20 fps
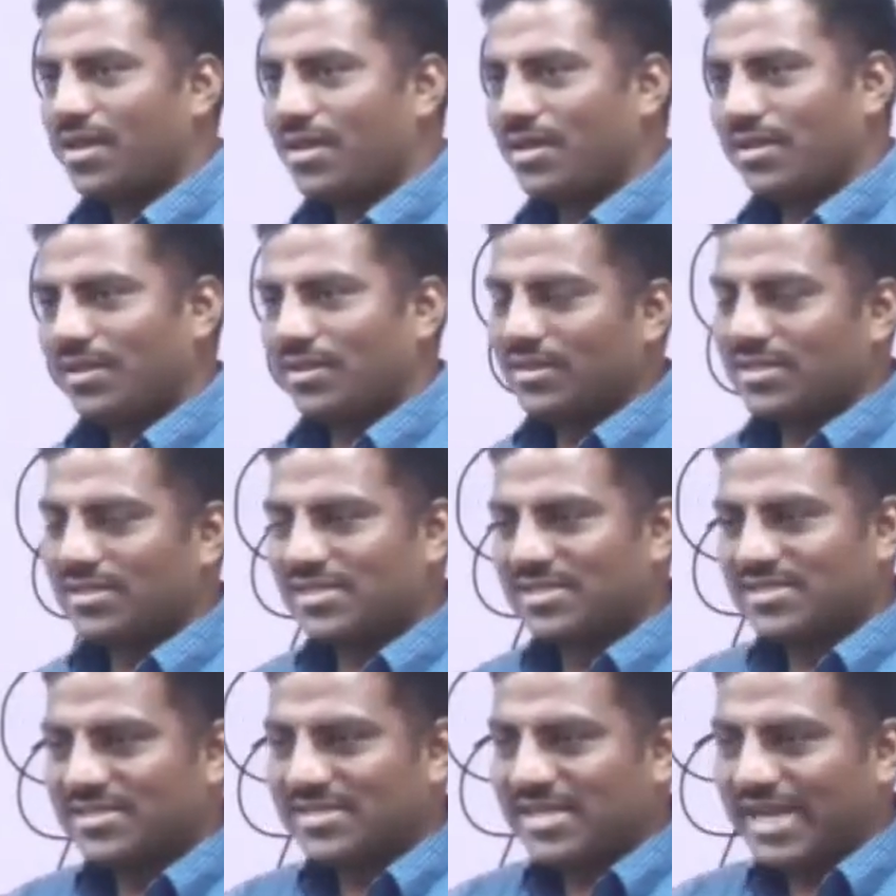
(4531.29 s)
this
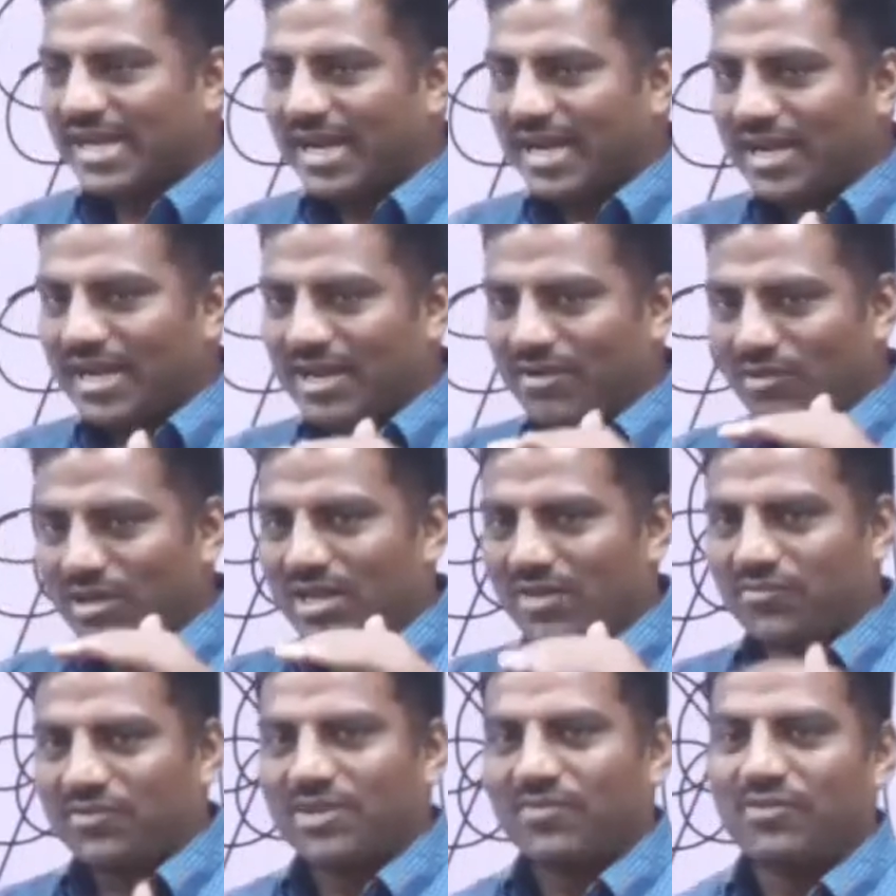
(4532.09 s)
is second level
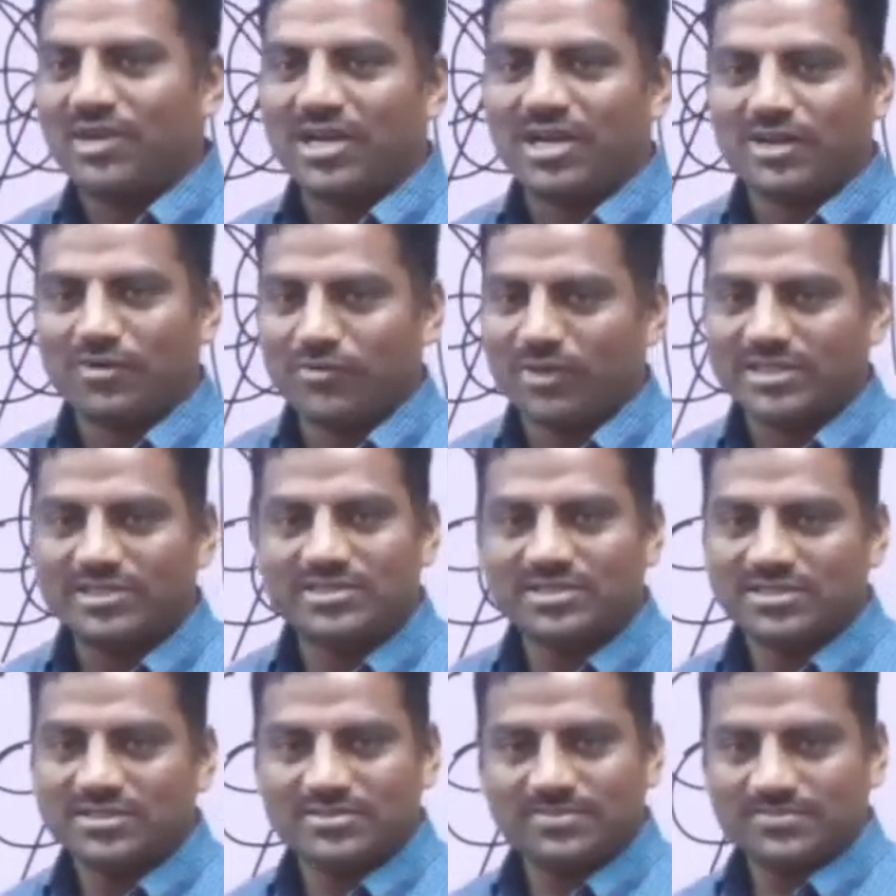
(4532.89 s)
of difficult question.
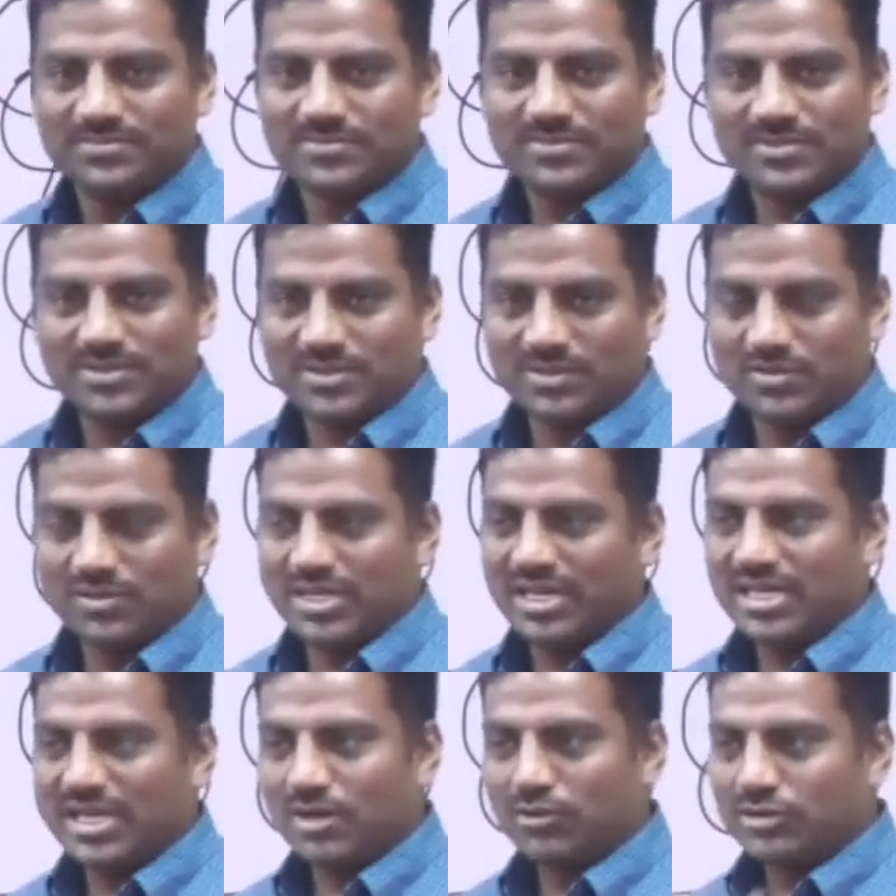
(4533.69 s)
Okay,
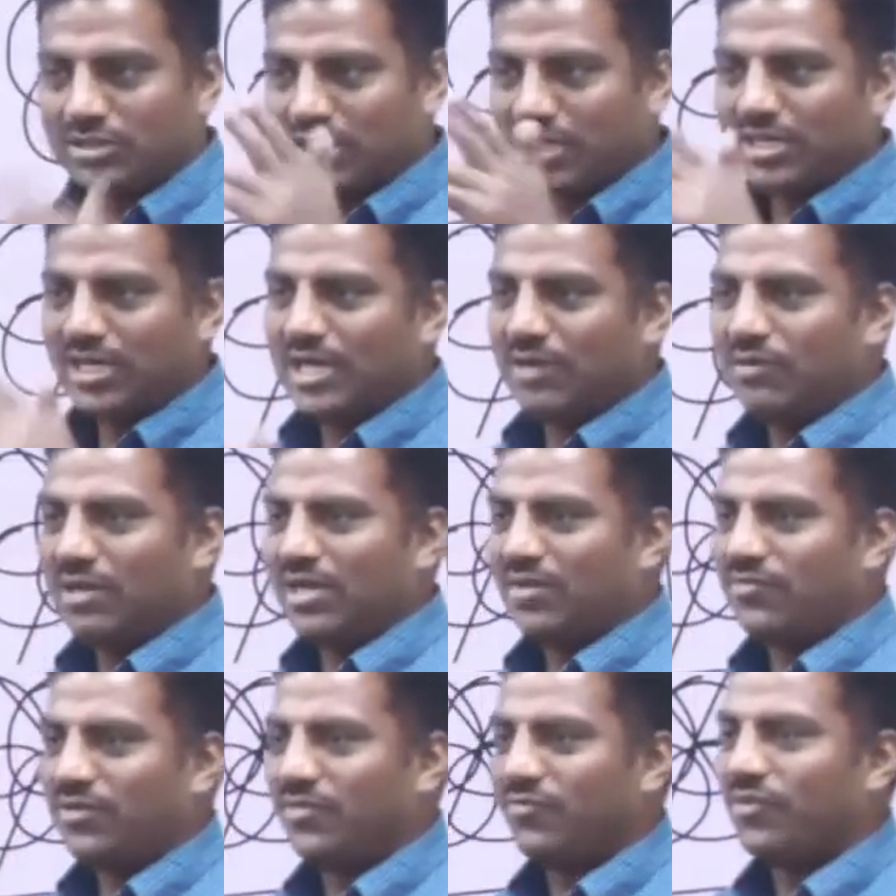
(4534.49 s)
now third level
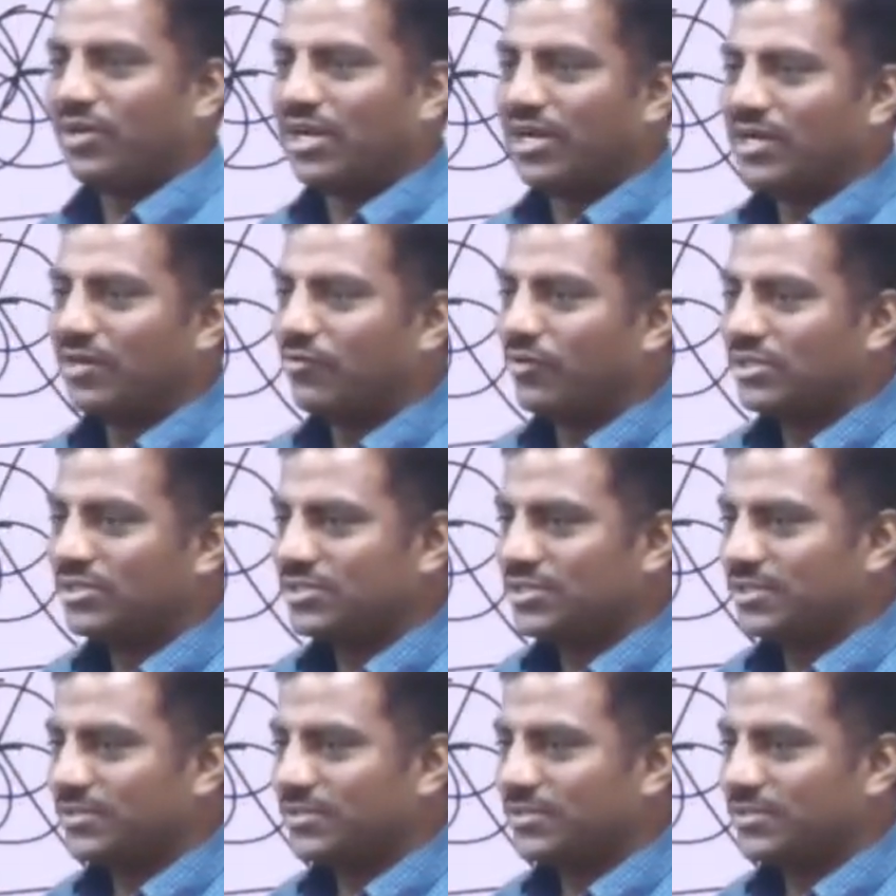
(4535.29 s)
of difficult question.